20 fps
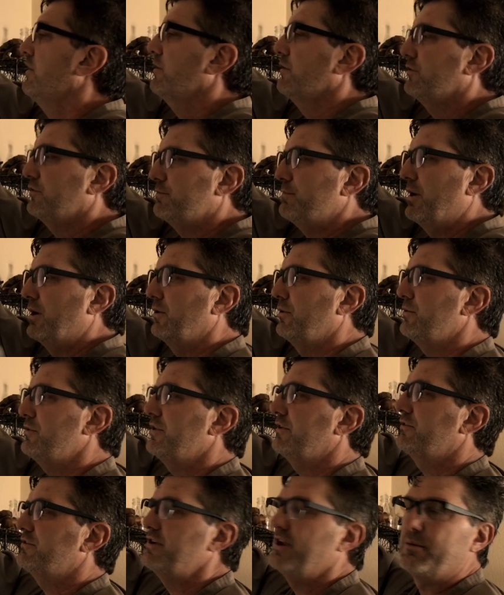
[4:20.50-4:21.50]
the smaller
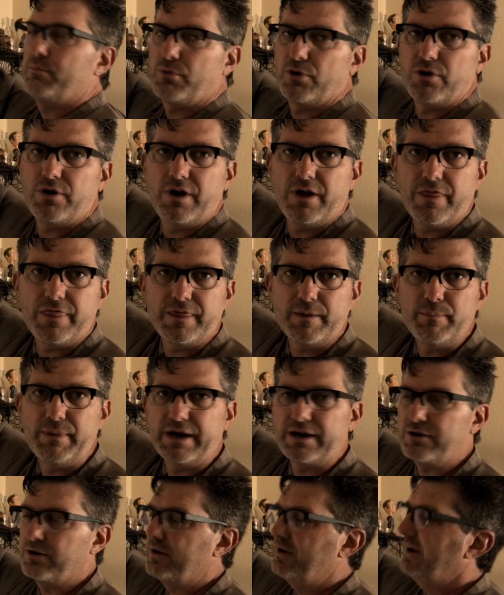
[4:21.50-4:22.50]
this number, the
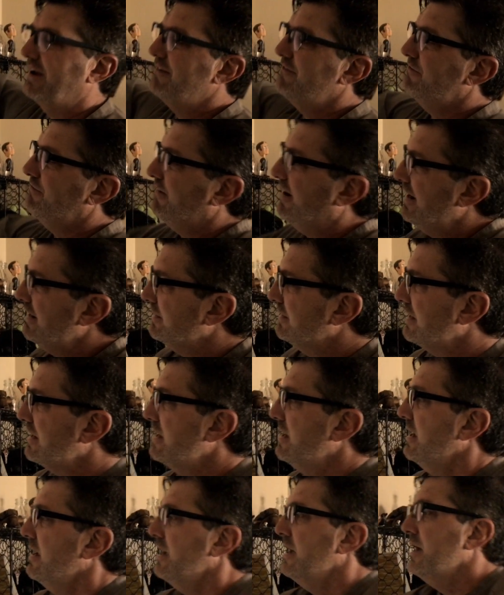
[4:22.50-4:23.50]
better. And
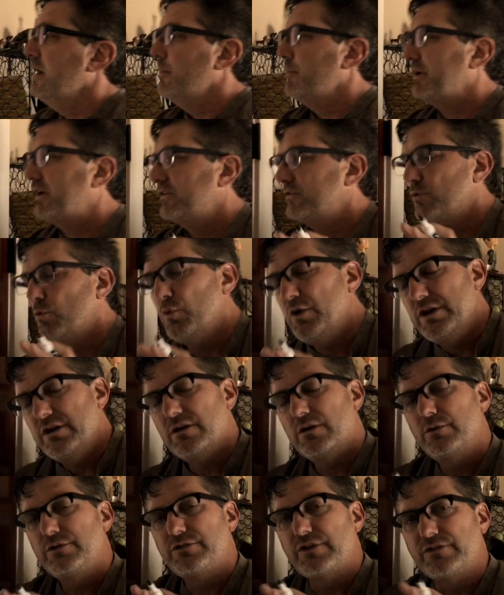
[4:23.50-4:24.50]
finally, because a
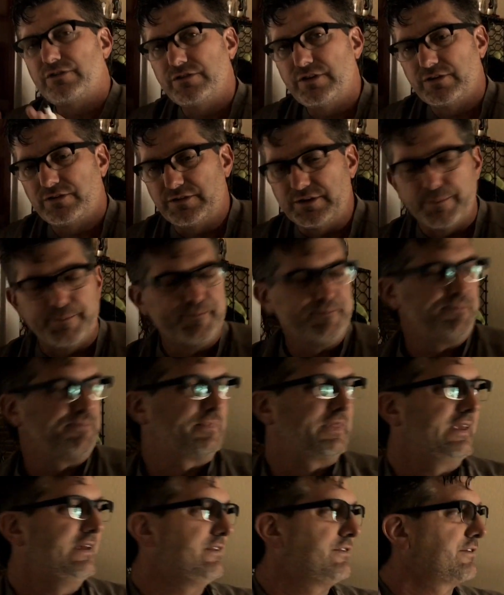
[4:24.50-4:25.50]
window is a system,
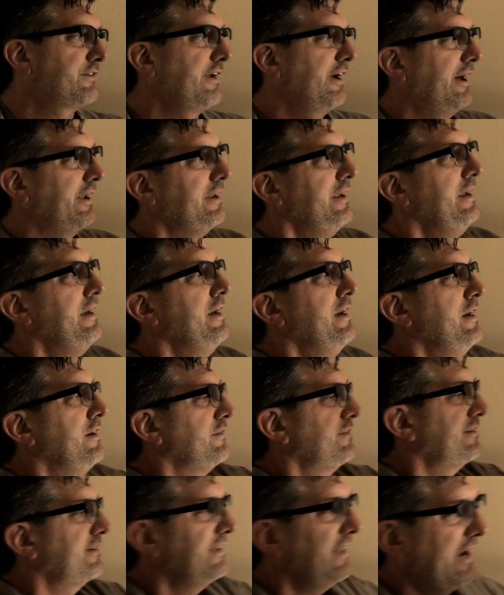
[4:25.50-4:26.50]
it's got
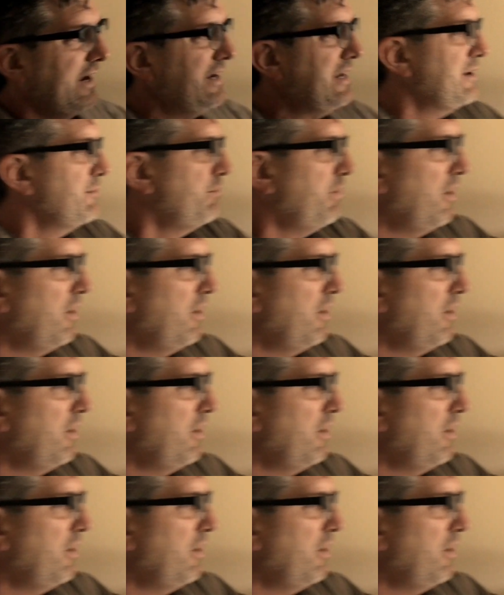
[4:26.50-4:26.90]
sliding